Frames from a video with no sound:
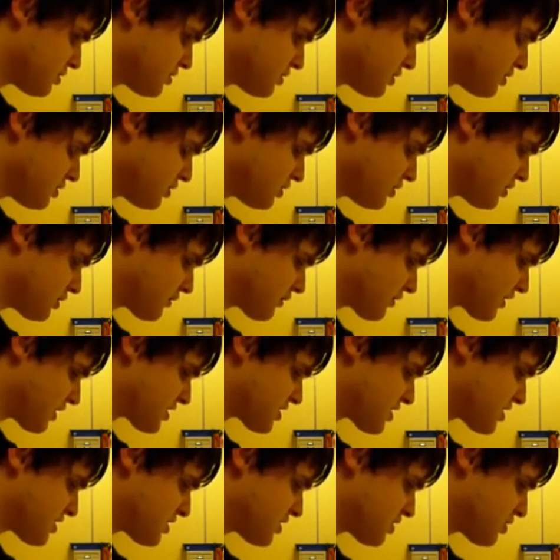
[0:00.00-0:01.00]
I don't know if
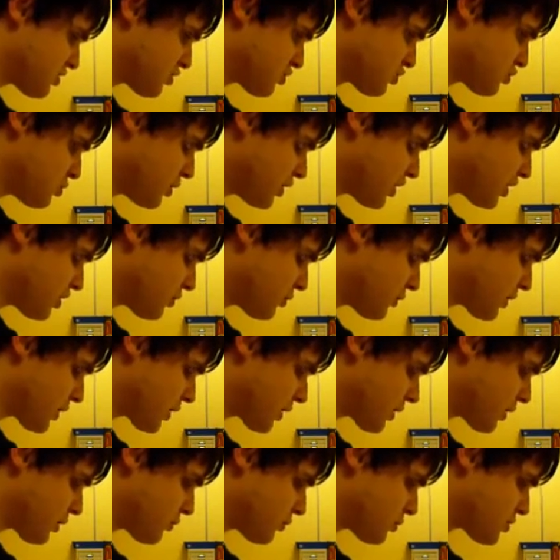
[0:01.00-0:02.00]
that's twinkle
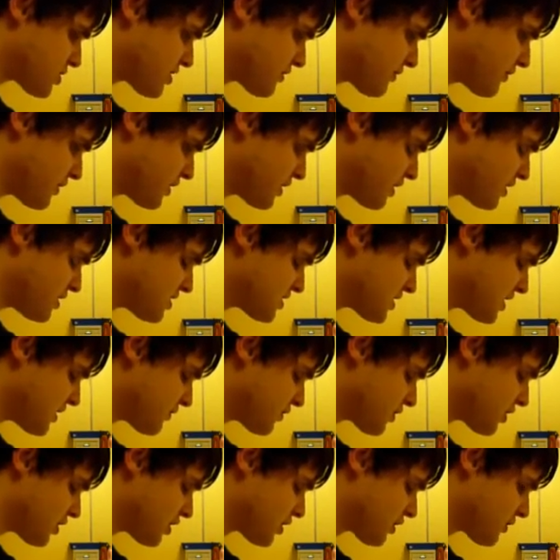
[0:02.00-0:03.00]
echo or something. It does have
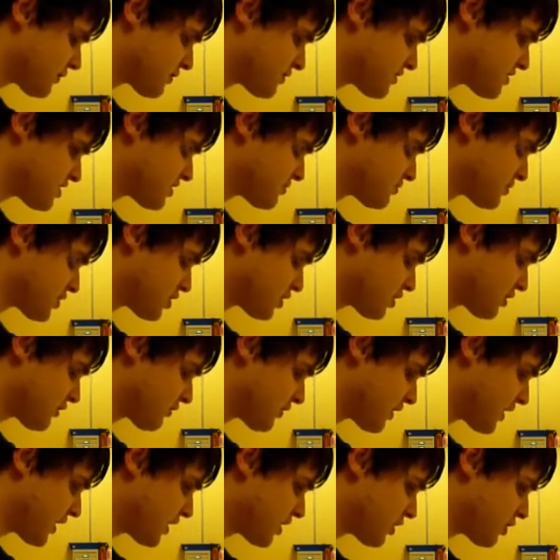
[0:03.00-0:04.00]
some kind of
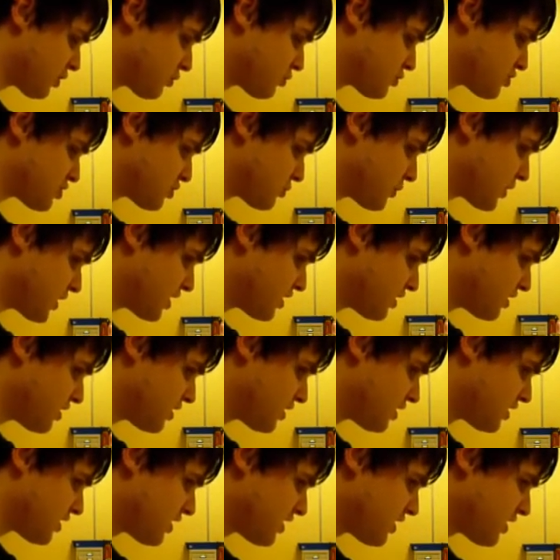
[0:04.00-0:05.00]
echo to it.
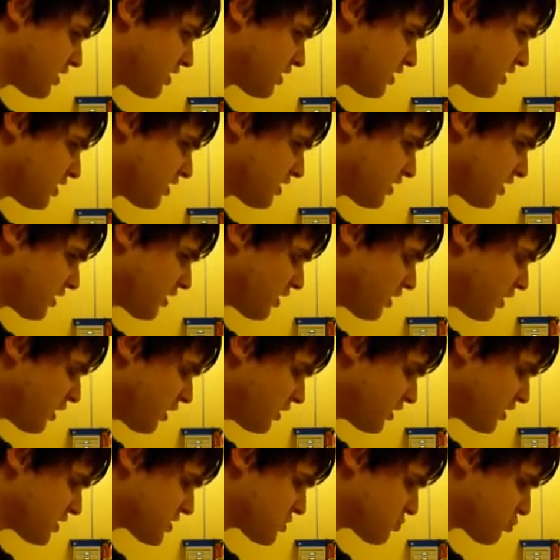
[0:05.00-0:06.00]
And I
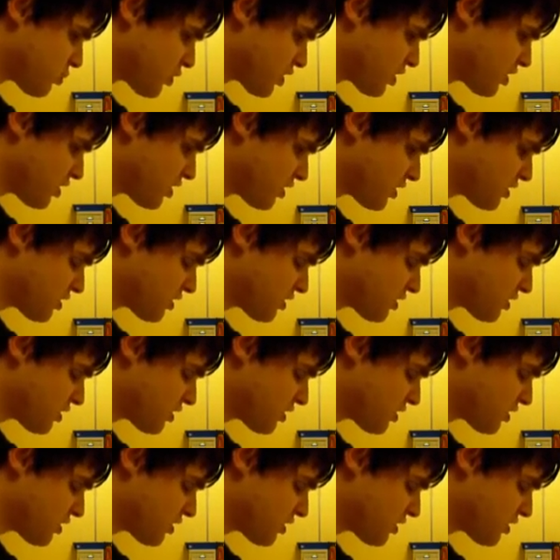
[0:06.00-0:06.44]
like this one.